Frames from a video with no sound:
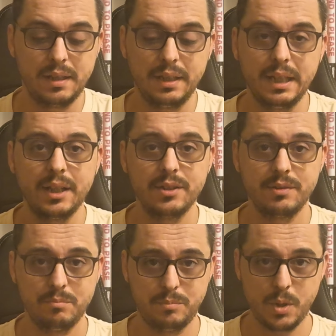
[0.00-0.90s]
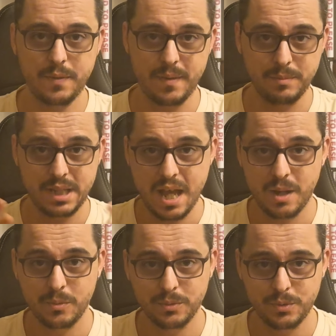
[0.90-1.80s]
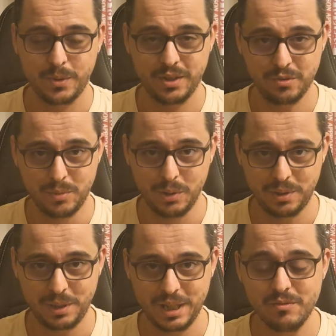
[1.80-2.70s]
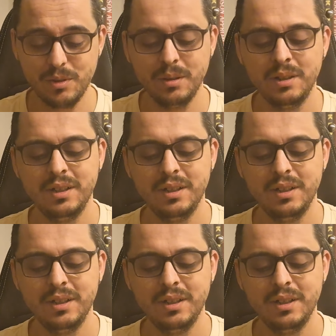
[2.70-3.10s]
he has brought them down to a smaller level,